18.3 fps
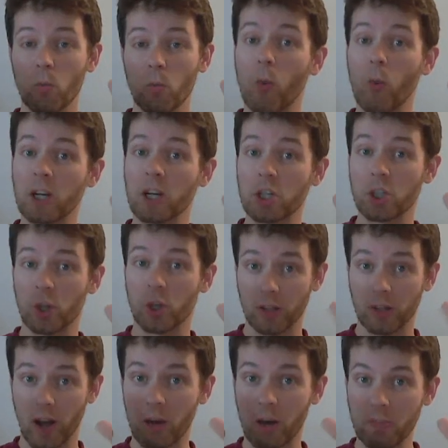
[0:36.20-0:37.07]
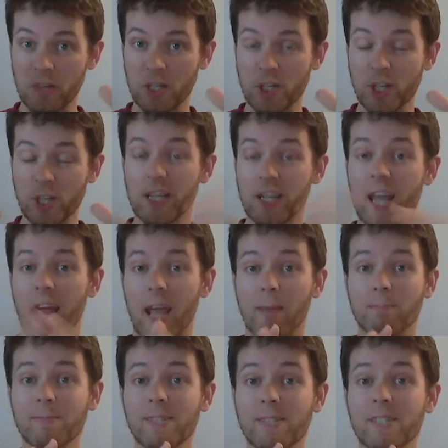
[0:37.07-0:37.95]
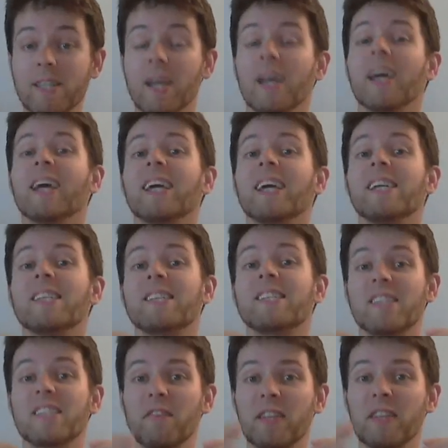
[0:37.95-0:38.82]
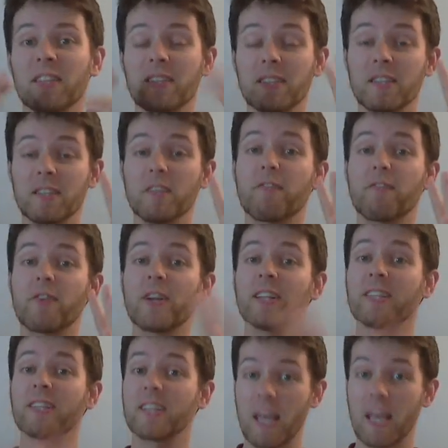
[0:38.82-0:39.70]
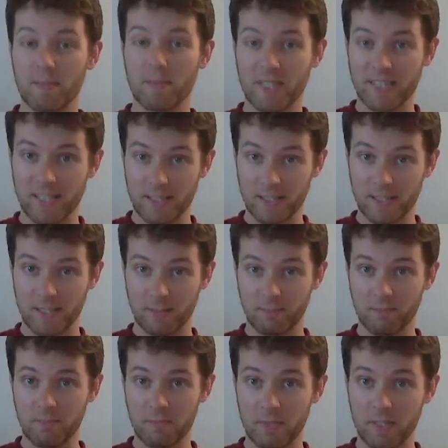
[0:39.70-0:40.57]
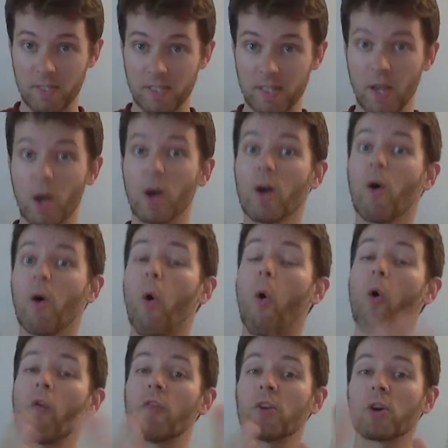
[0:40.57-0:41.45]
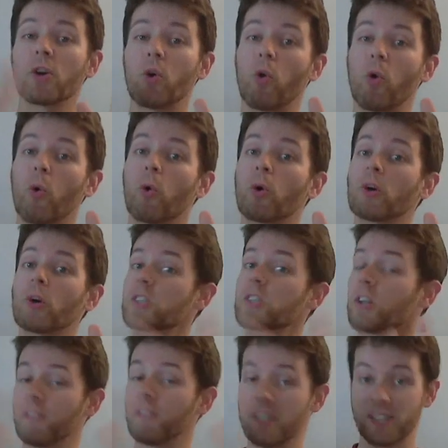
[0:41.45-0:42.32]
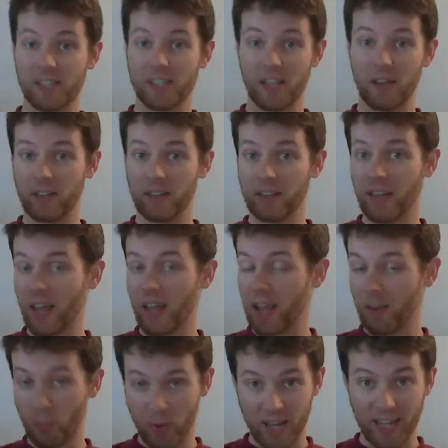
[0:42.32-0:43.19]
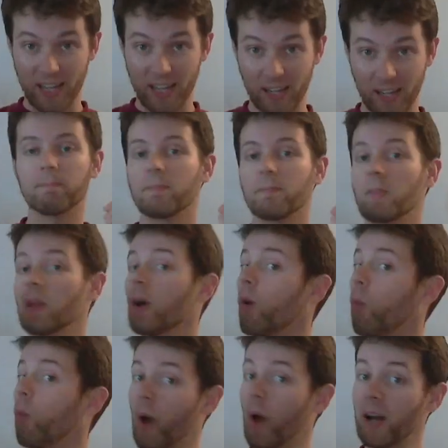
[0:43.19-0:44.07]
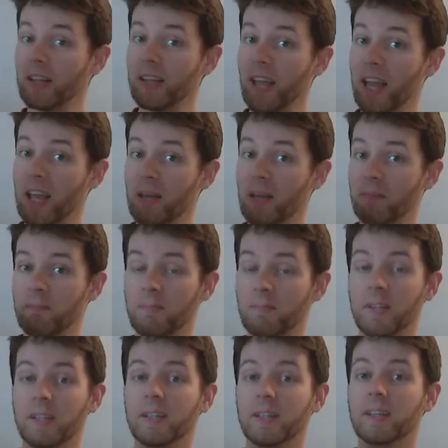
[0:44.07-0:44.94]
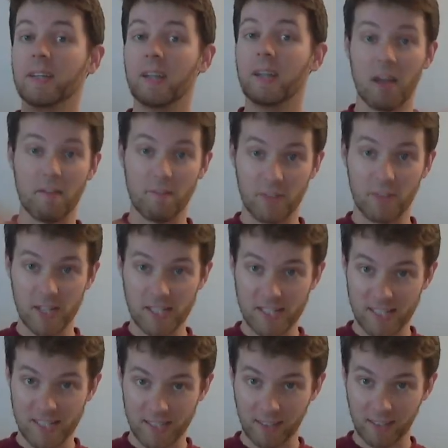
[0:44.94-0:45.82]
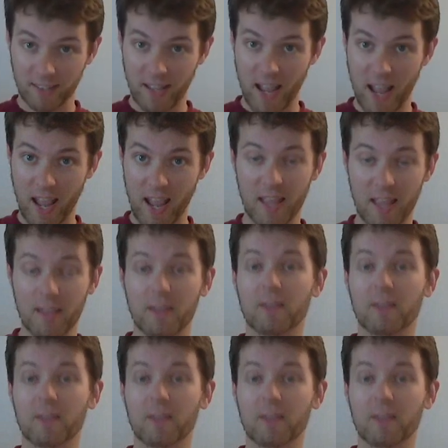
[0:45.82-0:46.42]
one-shot RPG games in 7 different game systems over the course of the 7-day week. 1 game every single day.